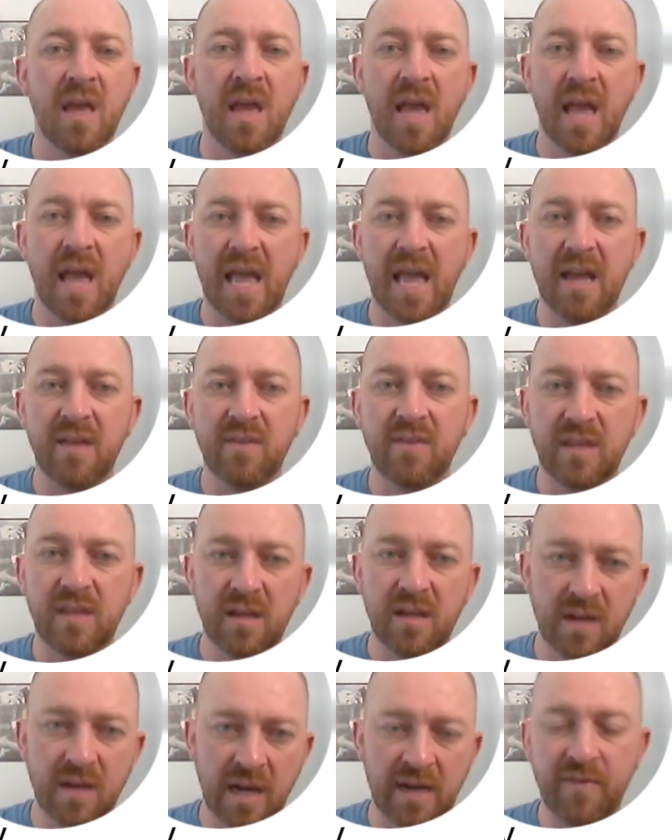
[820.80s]
And
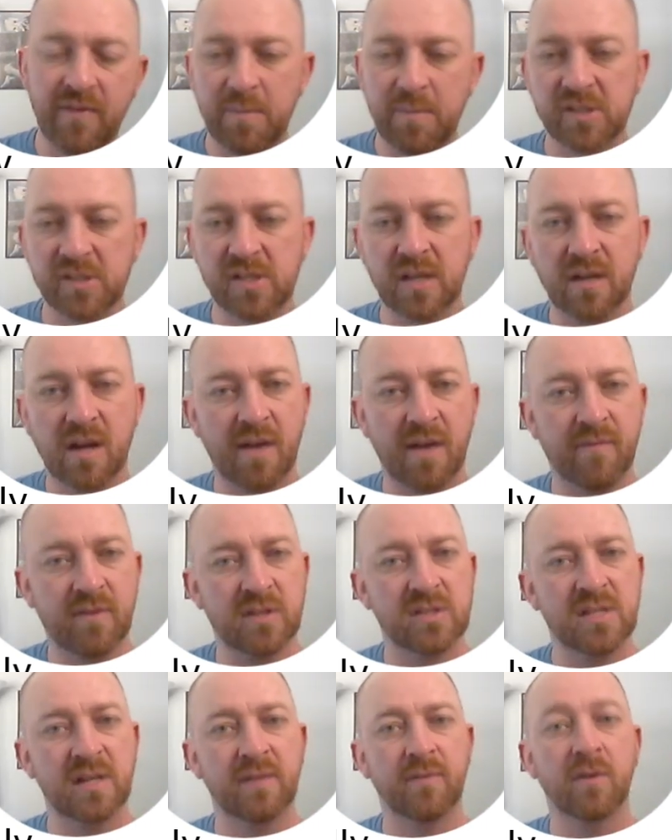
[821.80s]
the 95%
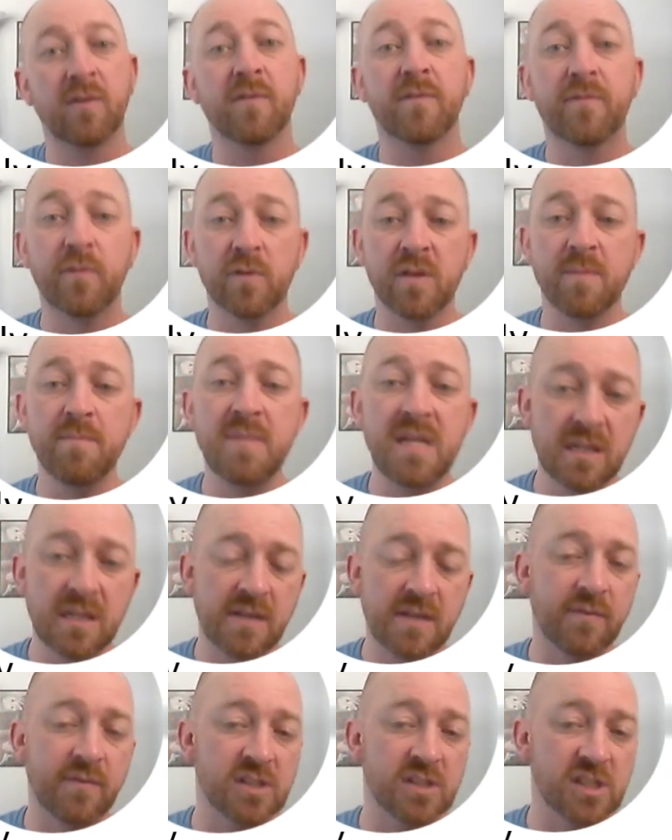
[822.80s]
confidence interval for the mean
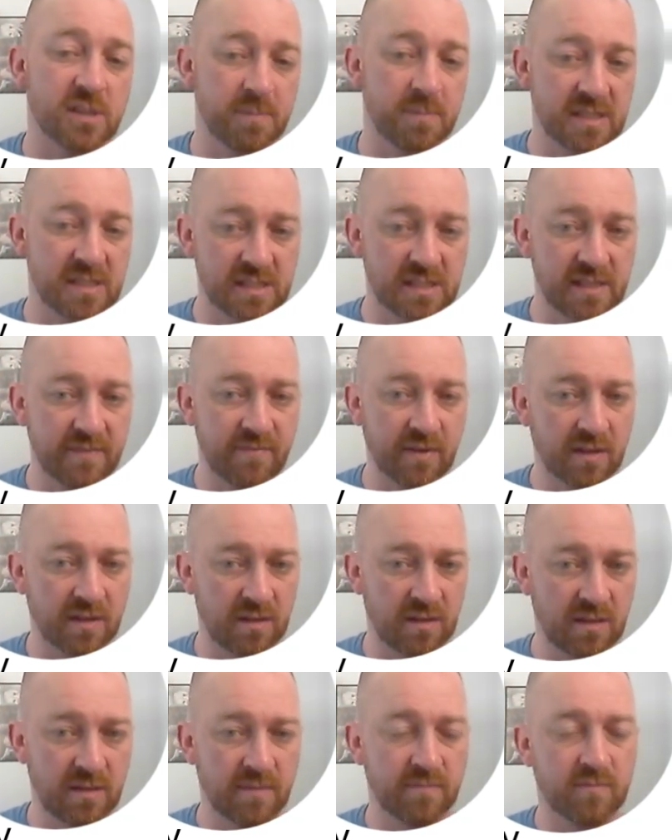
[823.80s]
difference
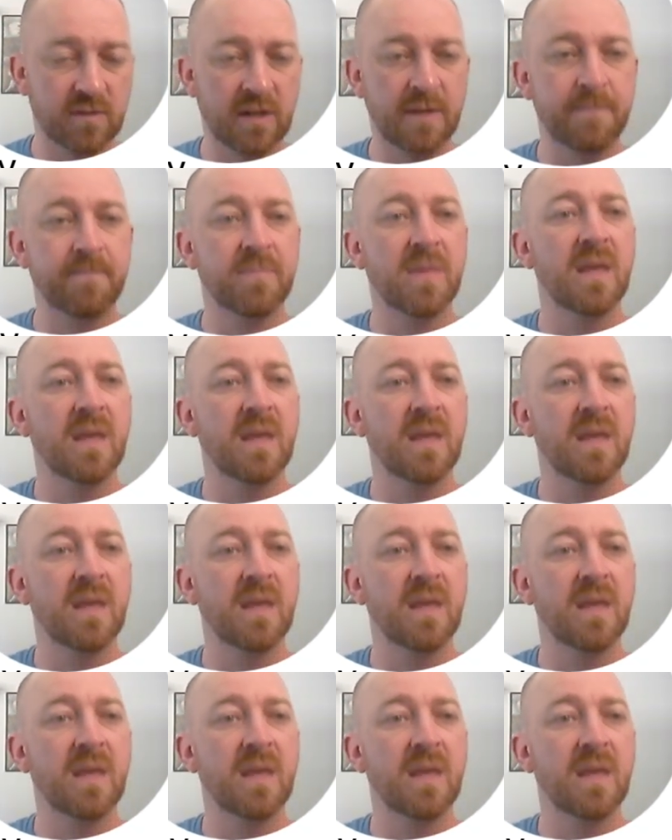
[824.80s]
specifically, right?